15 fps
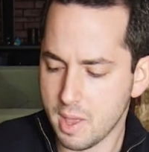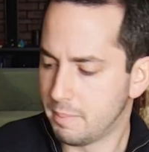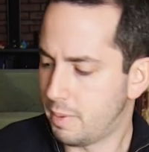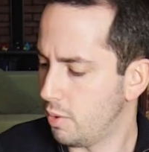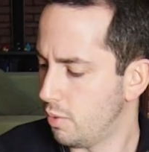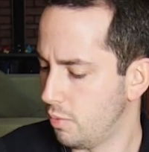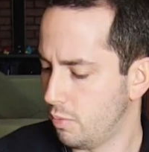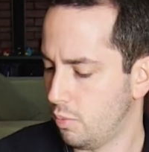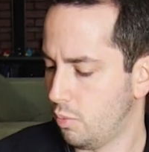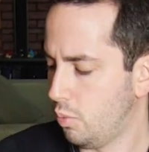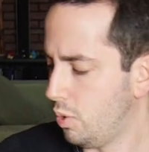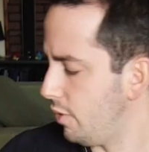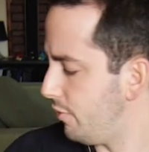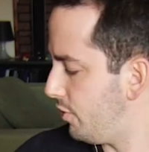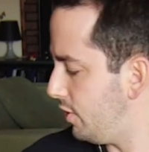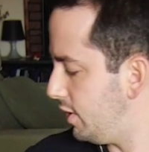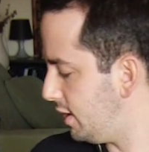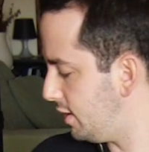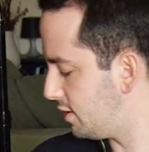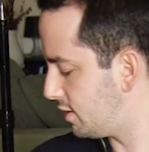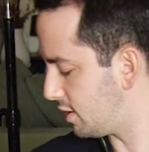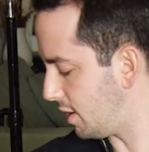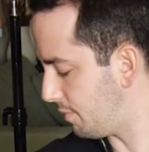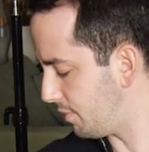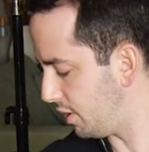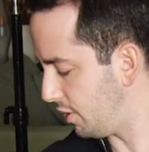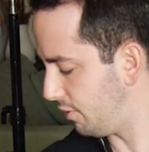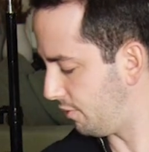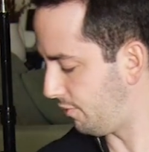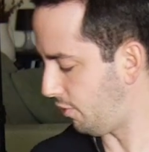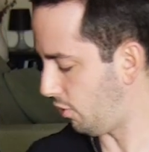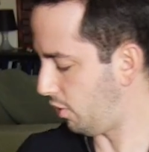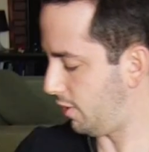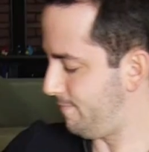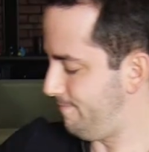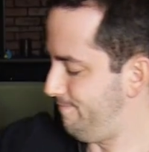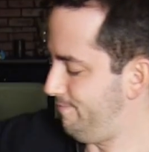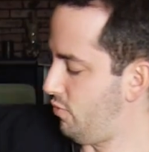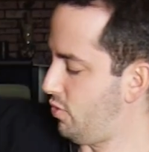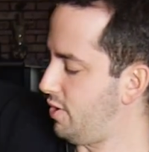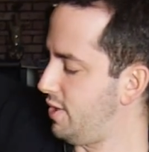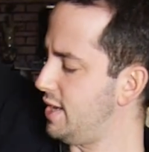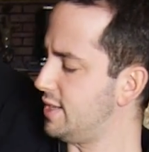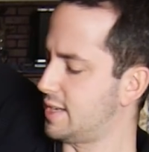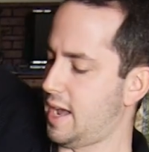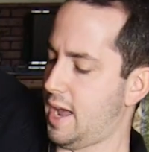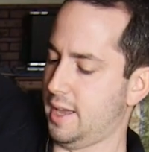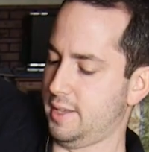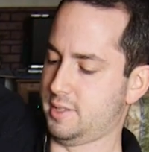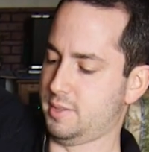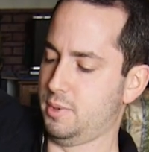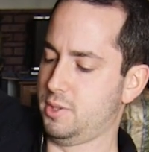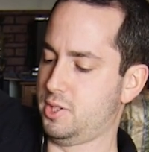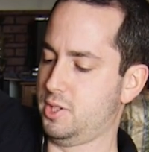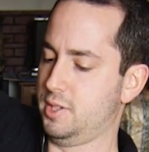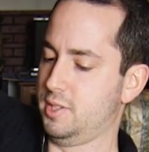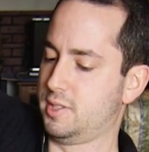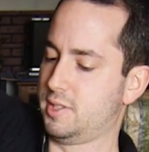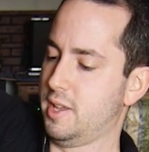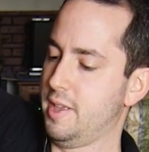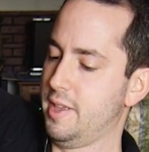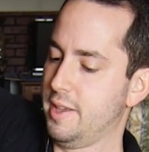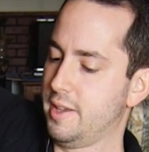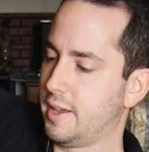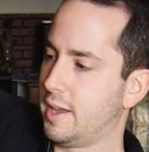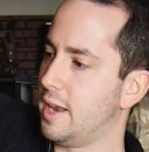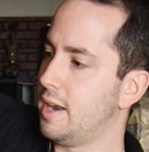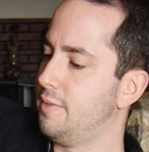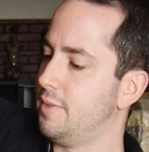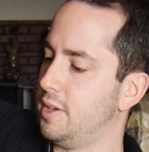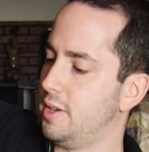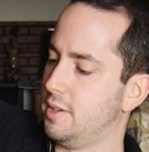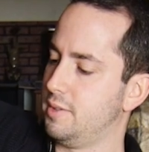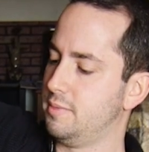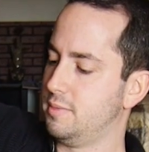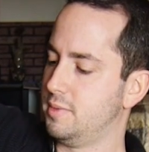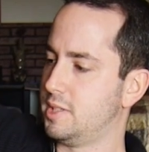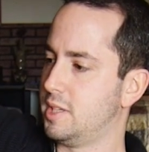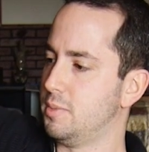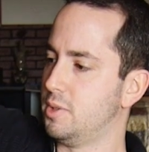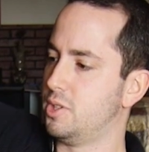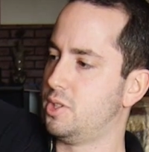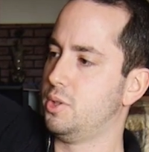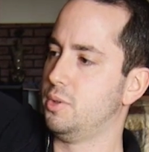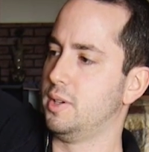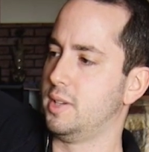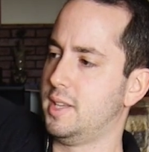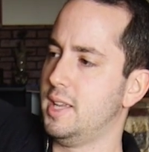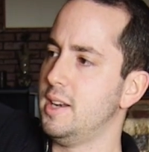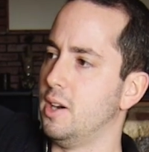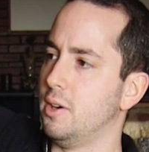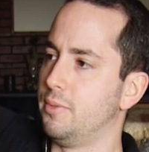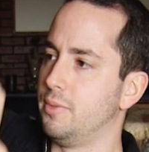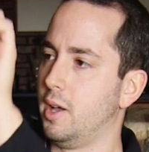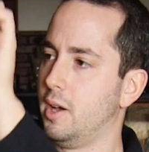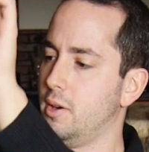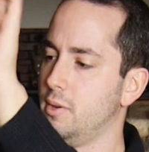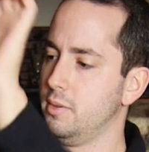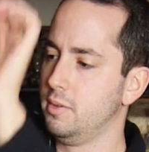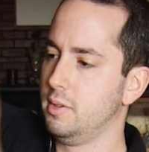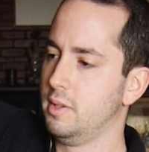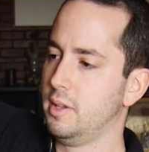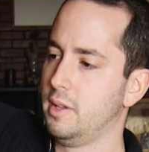But what if you need something for one of these guys, which is kind of similar to a Kino Flow.